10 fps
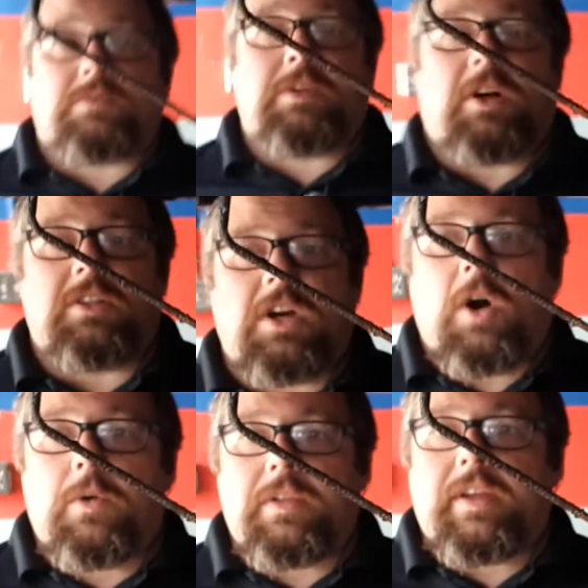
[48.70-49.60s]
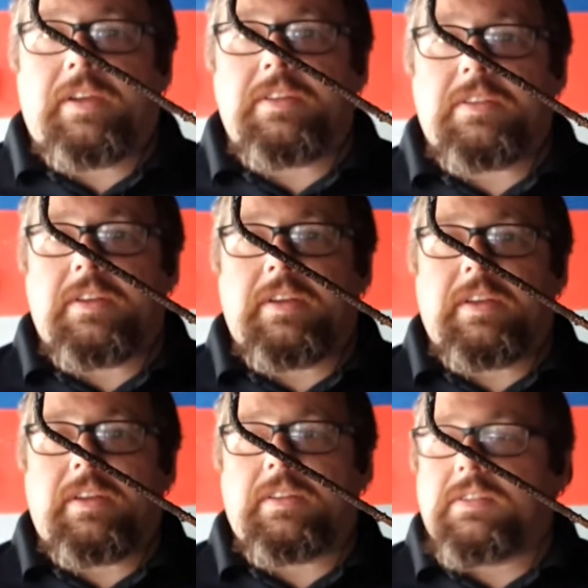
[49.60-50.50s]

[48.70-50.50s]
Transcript: we all know, the